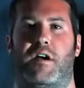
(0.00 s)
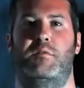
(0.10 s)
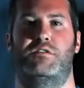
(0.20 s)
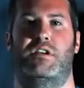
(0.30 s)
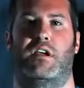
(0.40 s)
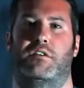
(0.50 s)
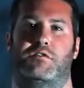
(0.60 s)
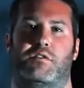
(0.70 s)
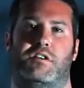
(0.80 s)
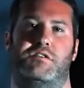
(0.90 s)
I'm using it in the
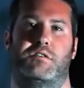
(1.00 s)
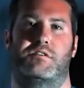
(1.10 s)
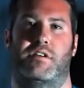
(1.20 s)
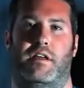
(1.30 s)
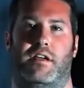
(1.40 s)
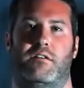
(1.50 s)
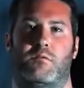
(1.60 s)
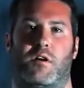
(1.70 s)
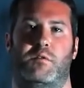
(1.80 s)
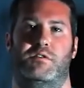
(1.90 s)
traditional setting,
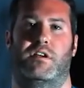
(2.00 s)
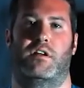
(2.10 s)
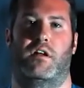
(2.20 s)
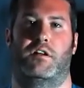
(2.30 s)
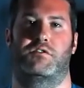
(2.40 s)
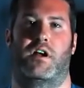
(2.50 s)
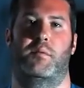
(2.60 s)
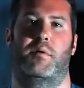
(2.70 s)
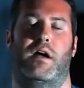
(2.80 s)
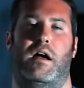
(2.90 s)
where I'm using it on a
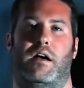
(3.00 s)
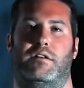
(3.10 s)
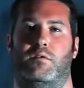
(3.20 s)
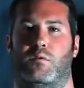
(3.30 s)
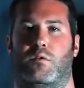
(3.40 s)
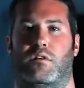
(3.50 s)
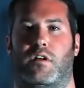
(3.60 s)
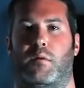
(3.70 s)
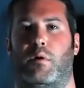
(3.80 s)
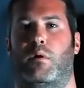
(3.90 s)
tripod or
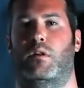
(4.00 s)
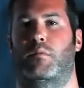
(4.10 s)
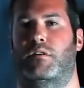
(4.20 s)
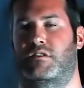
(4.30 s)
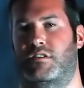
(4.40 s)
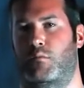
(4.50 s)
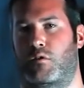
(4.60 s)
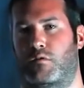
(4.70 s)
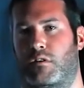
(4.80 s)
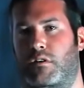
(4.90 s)
on a pole above a
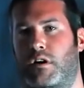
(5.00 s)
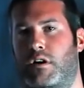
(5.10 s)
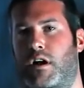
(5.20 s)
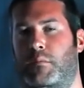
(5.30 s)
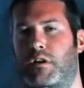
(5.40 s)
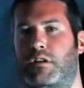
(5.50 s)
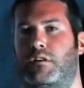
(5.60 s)
subwoofer, I'm going to